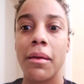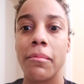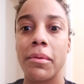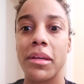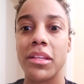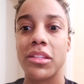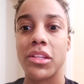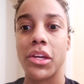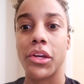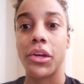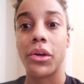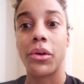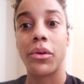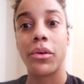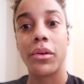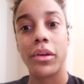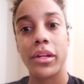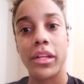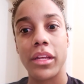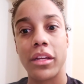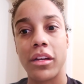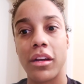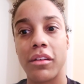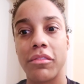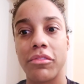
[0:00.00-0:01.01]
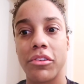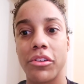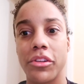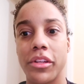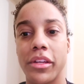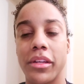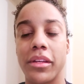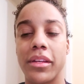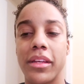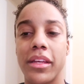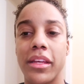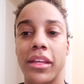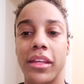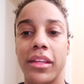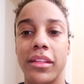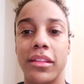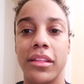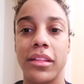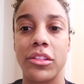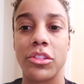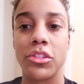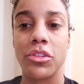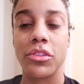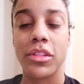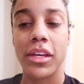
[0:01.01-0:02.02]
because I already covered it
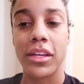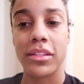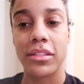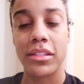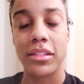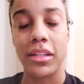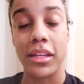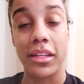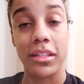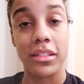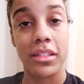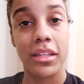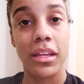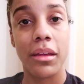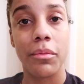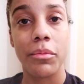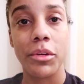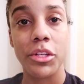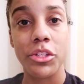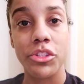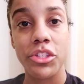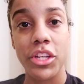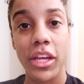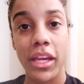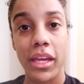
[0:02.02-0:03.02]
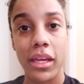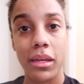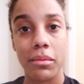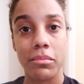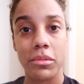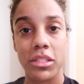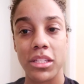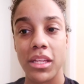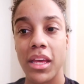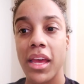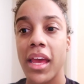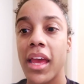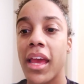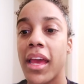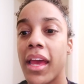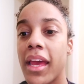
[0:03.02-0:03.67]
in 2019 with James